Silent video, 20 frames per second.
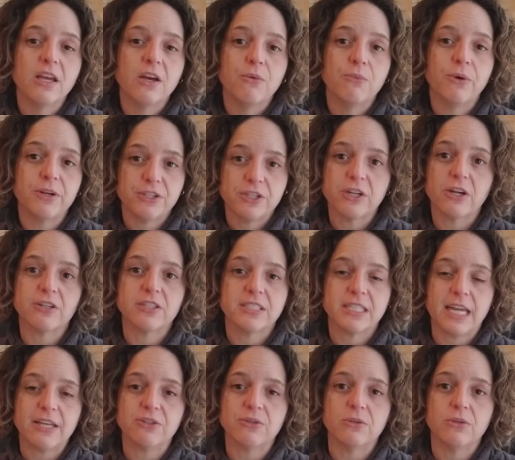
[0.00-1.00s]
What should our
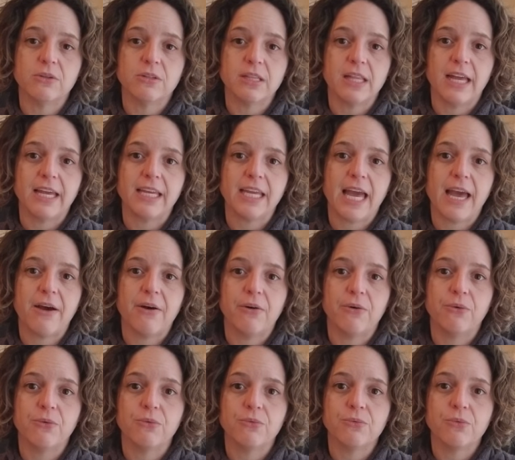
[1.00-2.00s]
schedule look like?
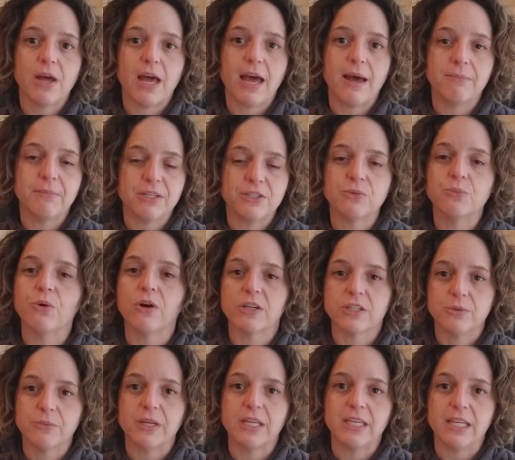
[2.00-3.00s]
How much work
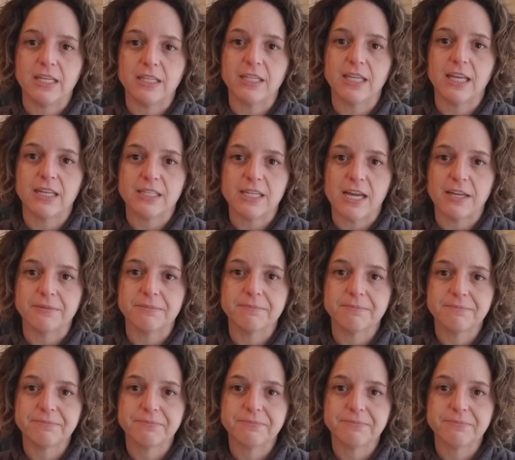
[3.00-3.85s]
do we need to get done?